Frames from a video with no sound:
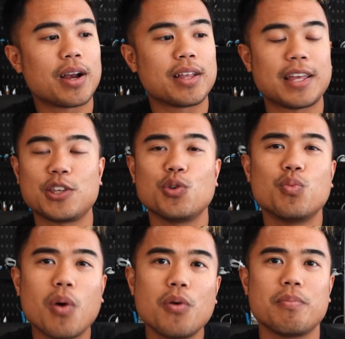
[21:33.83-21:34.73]
and that you
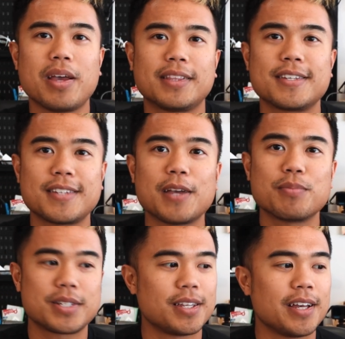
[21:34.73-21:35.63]
won't make the same
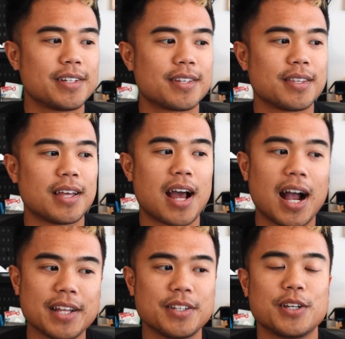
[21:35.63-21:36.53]
mistakes that
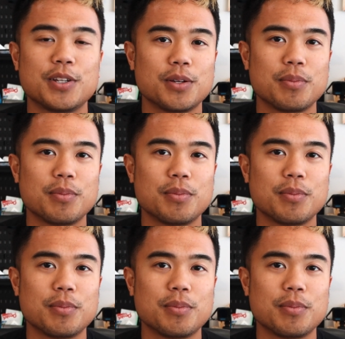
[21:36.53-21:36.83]
I did,